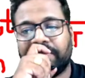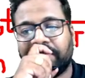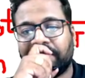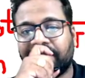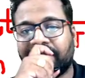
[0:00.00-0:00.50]

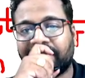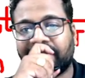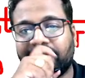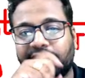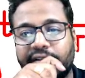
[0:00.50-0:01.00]
Is this
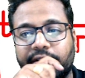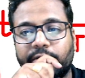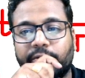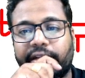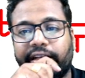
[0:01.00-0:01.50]
clear? 1 to
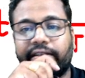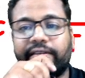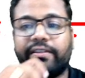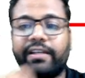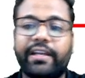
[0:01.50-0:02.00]
2 like
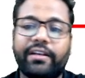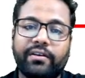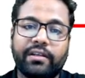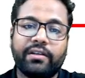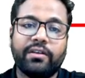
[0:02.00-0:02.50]
this. And
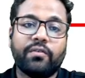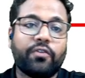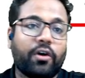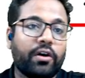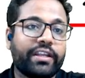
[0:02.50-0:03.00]

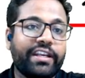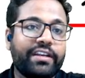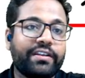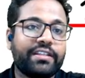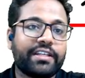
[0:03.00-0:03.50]
for heat
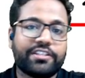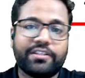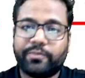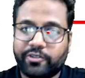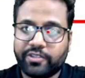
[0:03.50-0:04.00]
rejection
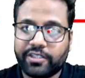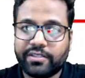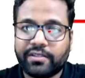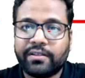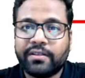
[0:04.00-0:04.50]

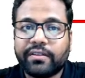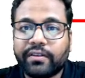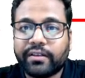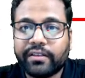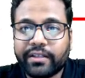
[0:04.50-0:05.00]
process,
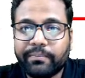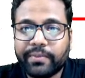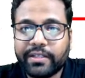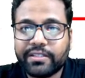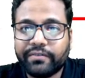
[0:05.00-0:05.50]
sir, the
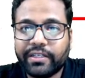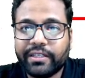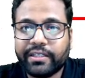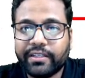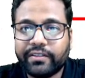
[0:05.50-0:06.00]
temperature will
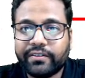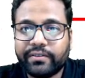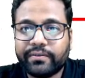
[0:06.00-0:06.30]
decrease.